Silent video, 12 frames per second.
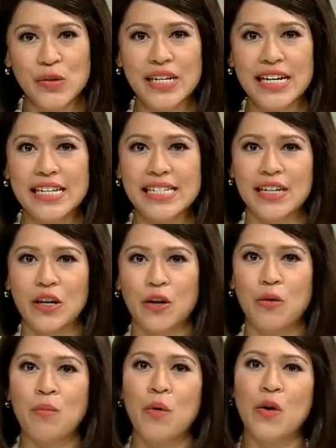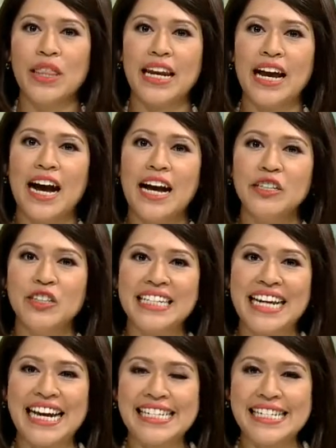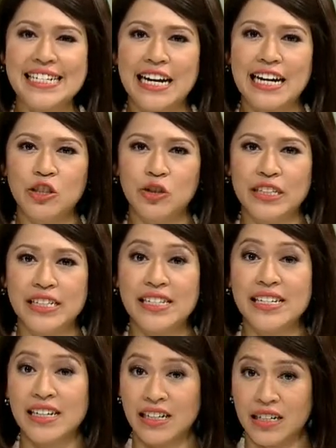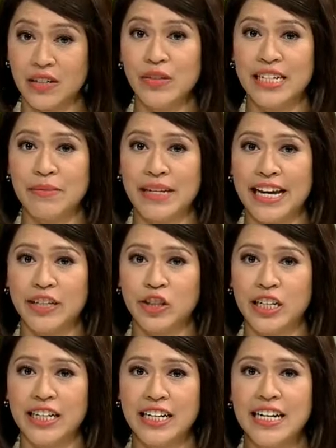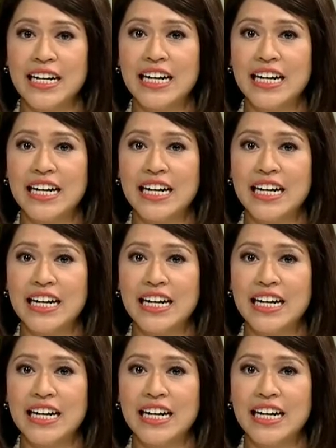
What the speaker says: years ago, more than 180 countries, including Malaysia,